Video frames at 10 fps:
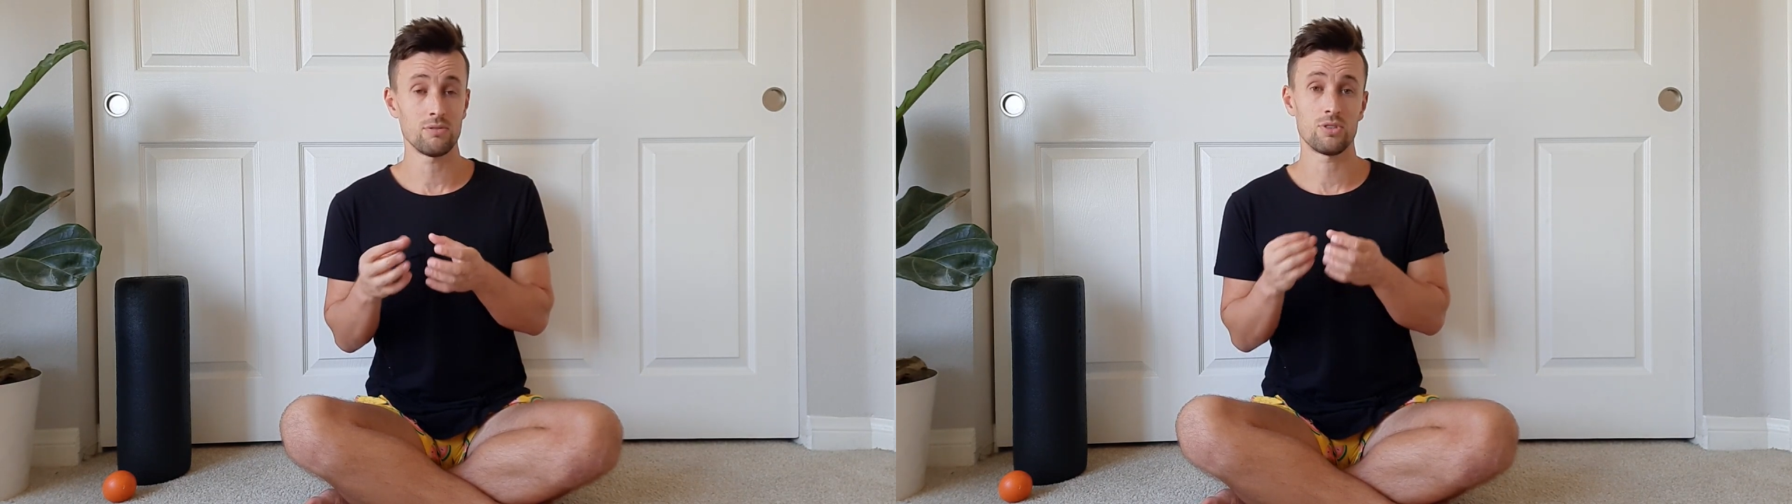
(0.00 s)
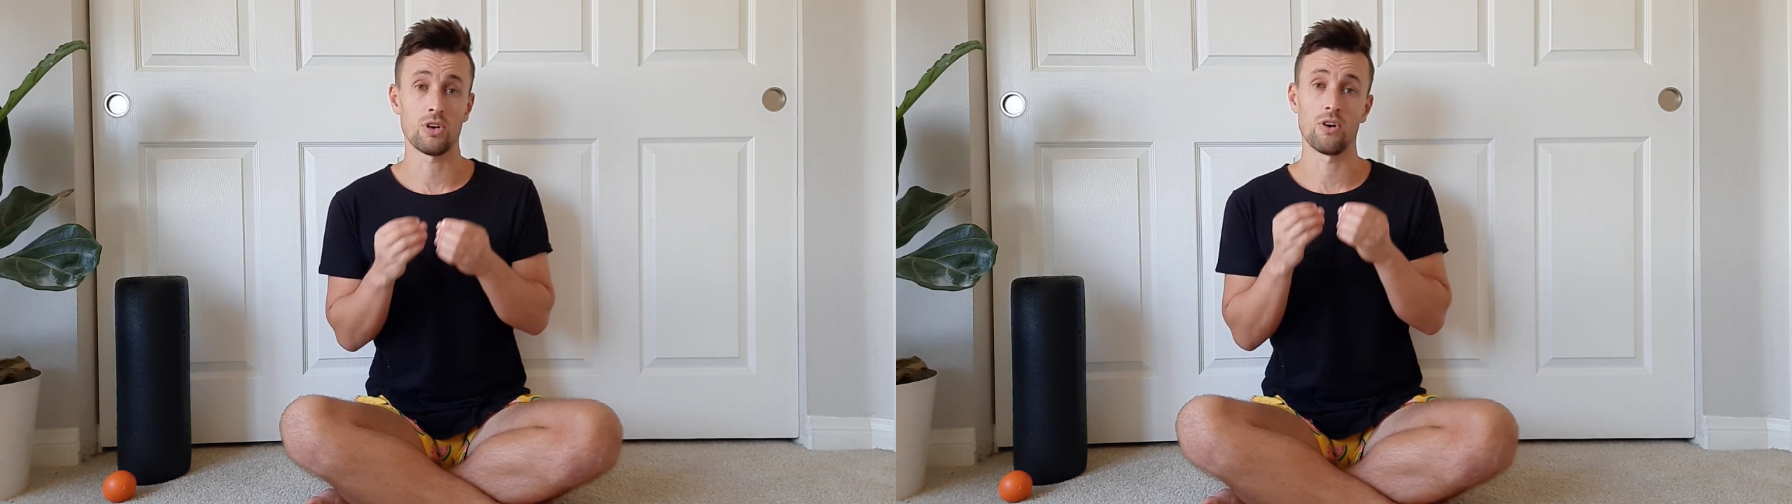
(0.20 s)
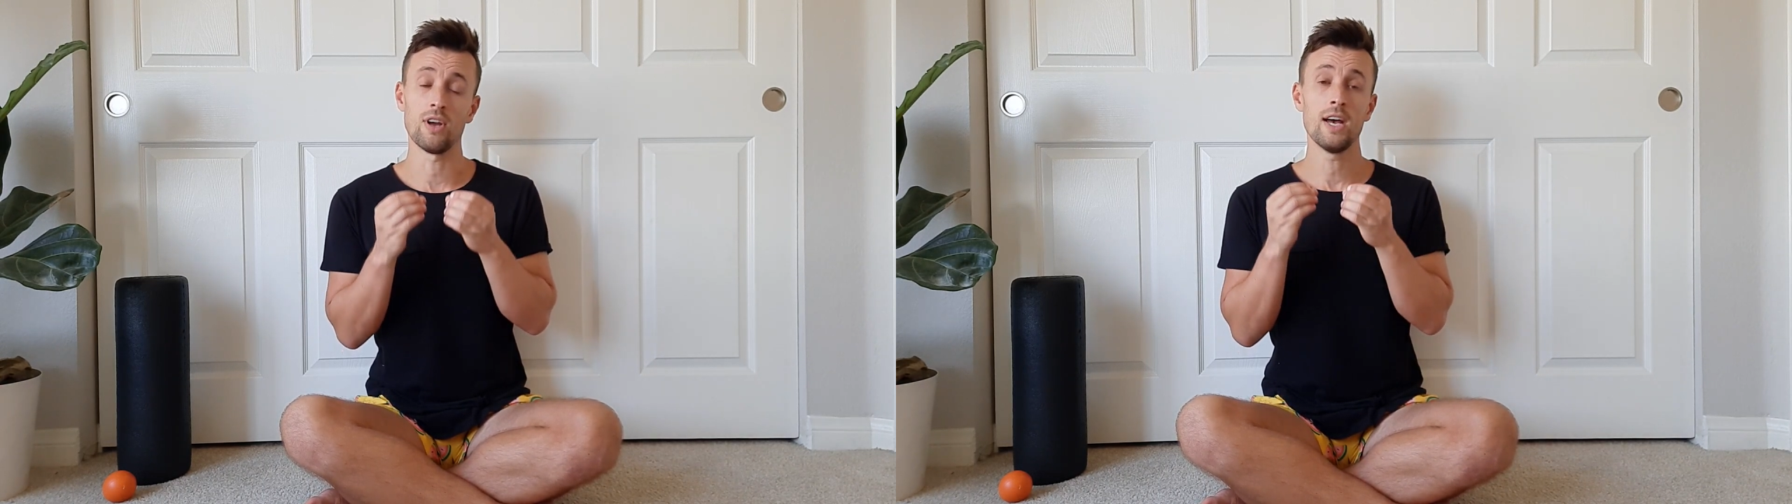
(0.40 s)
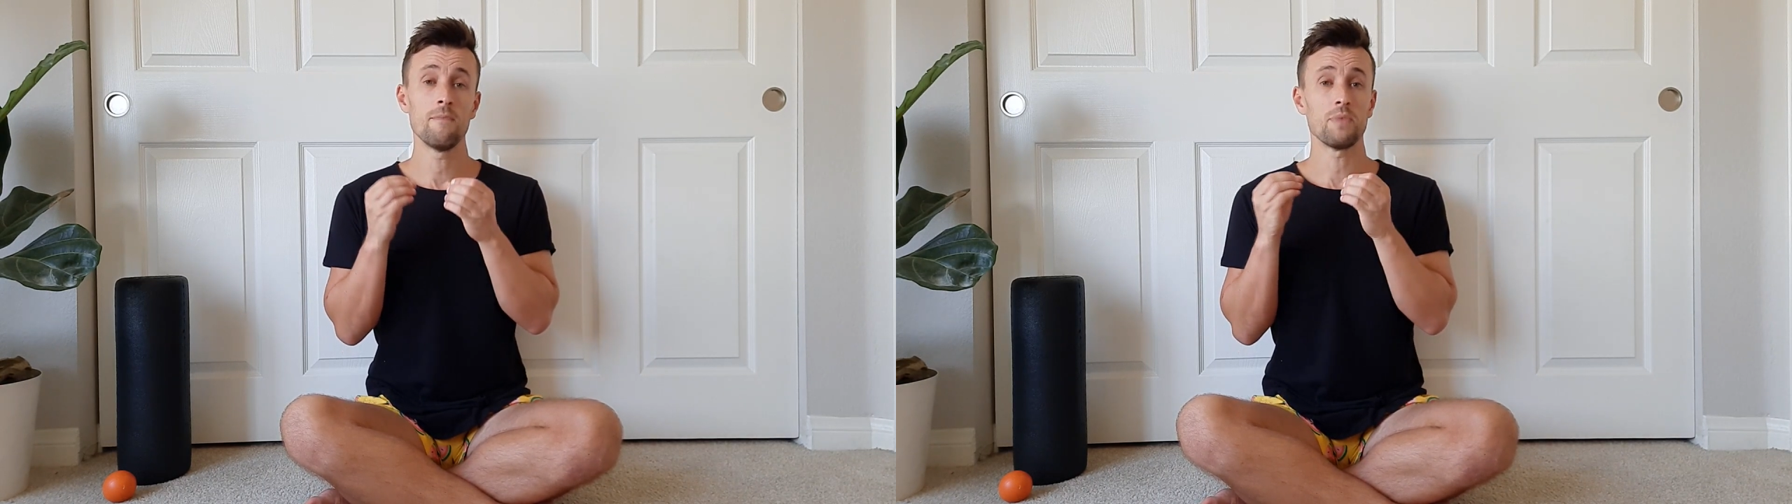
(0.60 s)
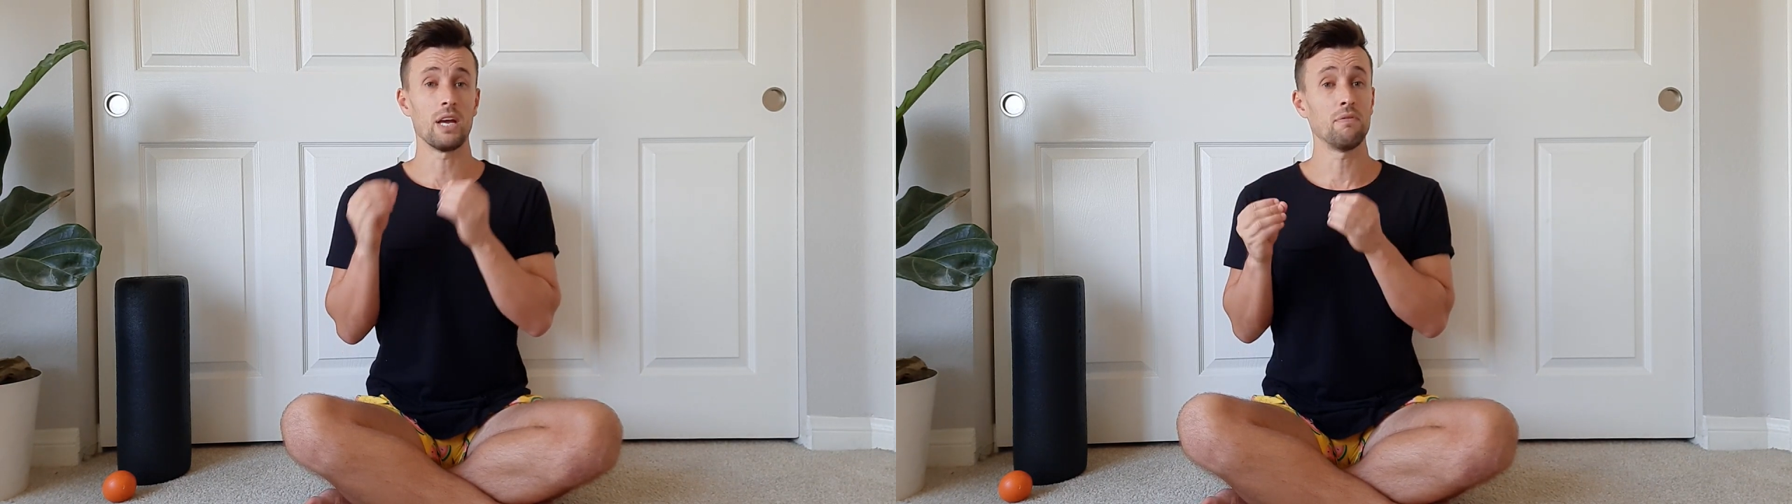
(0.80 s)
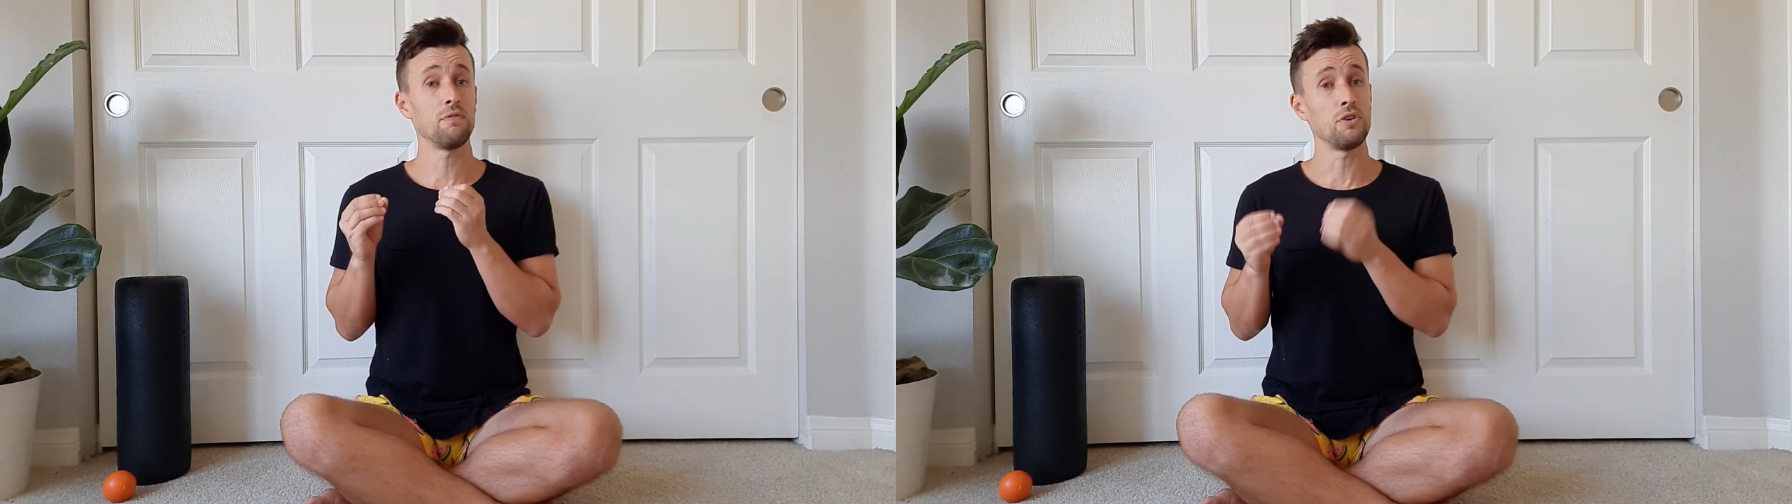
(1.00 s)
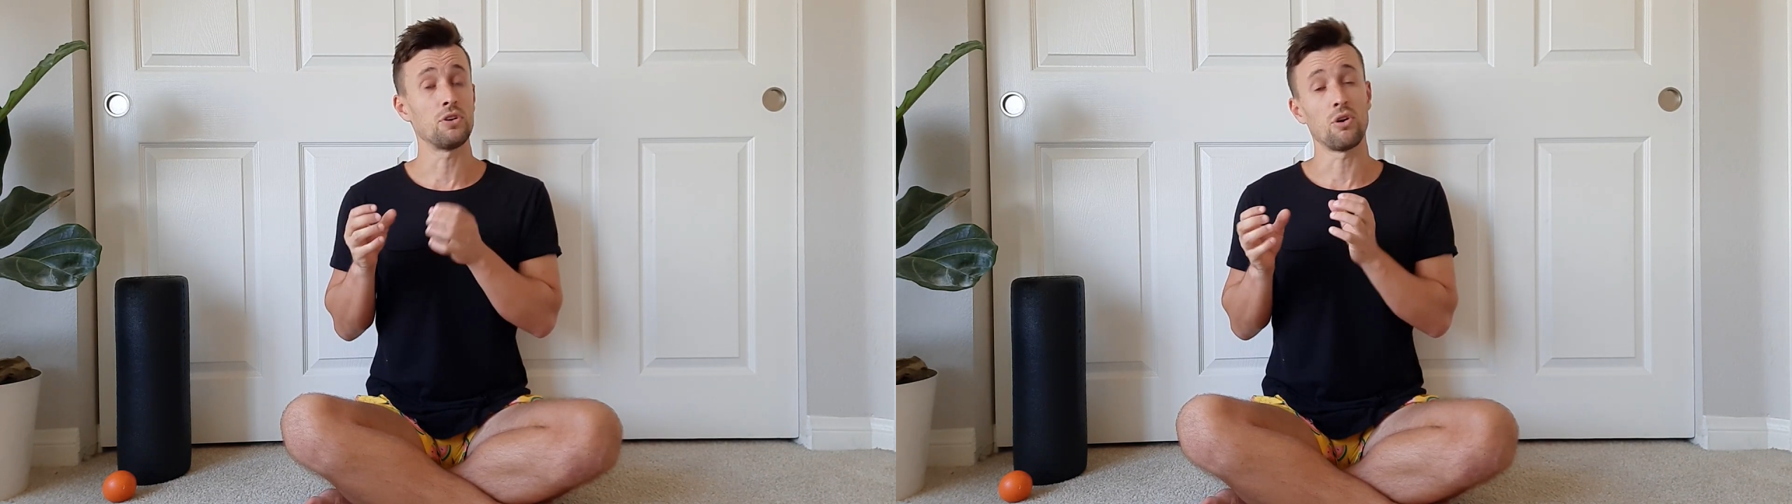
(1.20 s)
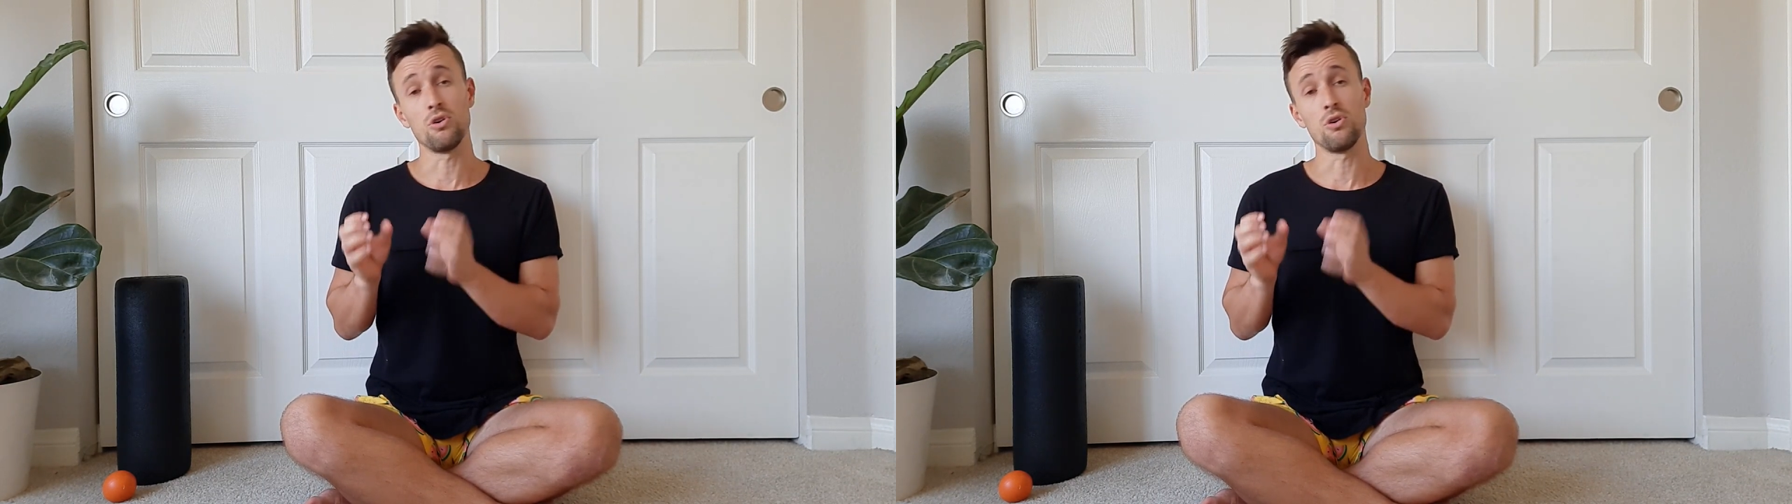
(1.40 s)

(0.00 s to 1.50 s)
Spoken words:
So even if you don't